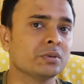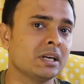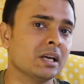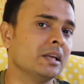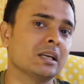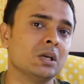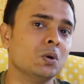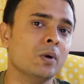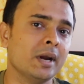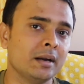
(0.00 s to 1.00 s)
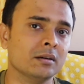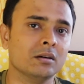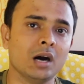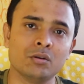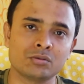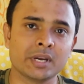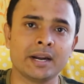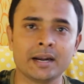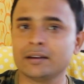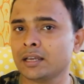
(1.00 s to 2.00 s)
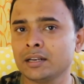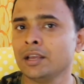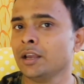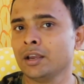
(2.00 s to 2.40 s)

You can directly go ahead outside, and then